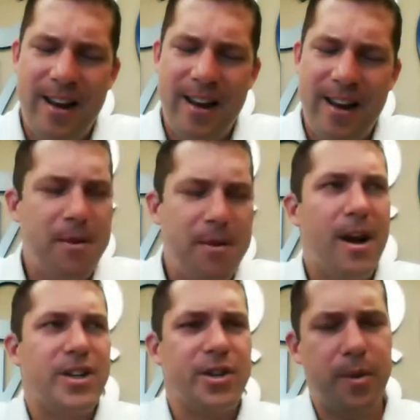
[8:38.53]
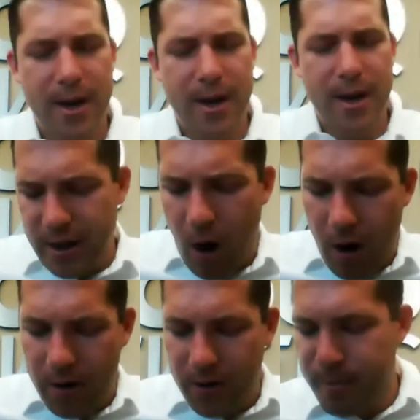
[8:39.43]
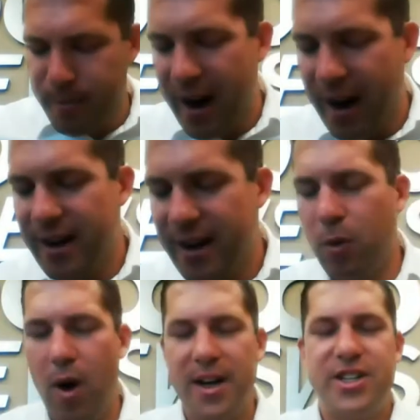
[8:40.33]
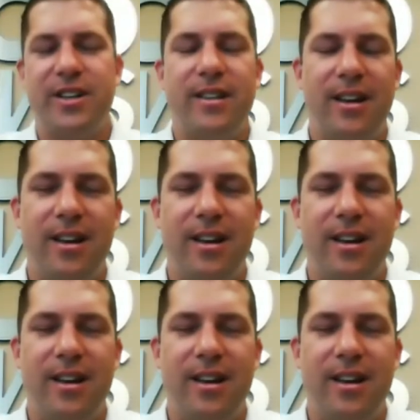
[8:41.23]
I remember actually when I was in Carlsbad watching